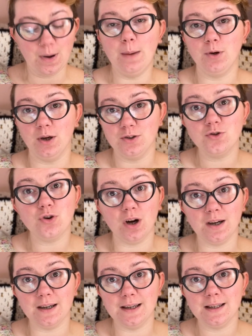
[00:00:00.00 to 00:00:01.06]
going to
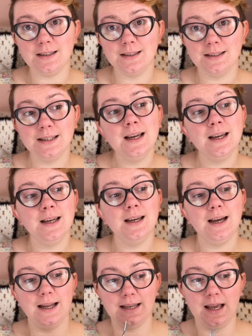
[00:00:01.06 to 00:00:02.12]
try
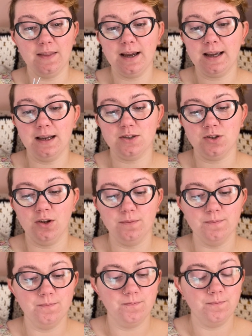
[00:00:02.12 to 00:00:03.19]
and get that cast
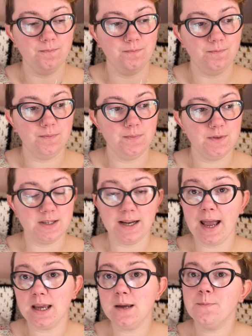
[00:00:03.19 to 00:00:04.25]
on
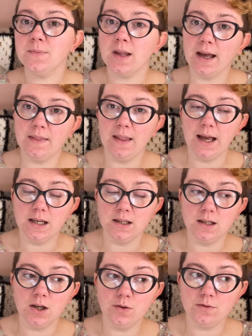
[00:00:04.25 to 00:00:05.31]
today, and
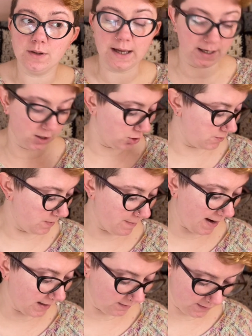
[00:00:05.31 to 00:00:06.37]
then hopefully I can just be
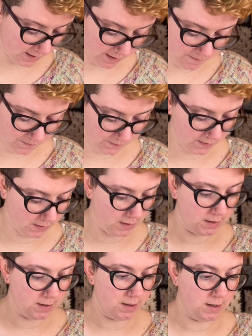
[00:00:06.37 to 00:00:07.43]
back into
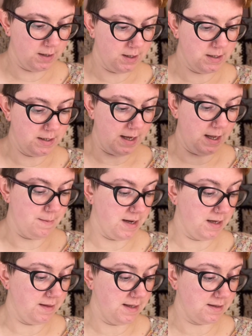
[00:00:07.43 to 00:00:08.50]

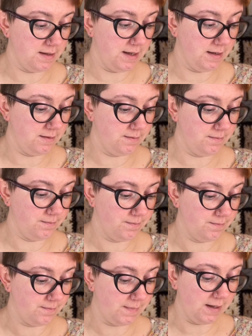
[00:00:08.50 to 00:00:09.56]
making these, and then
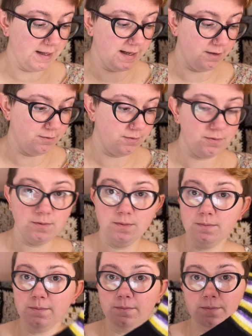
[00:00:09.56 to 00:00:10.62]
I'll have
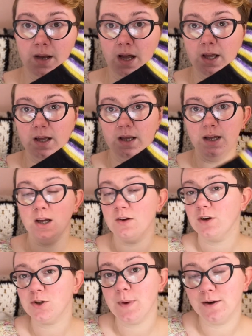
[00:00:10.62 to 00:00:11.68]
a
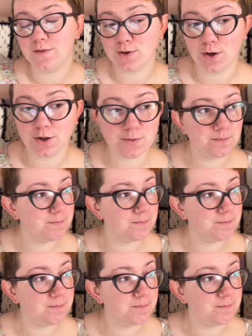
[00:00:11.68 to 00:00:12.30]
fresh pair of socks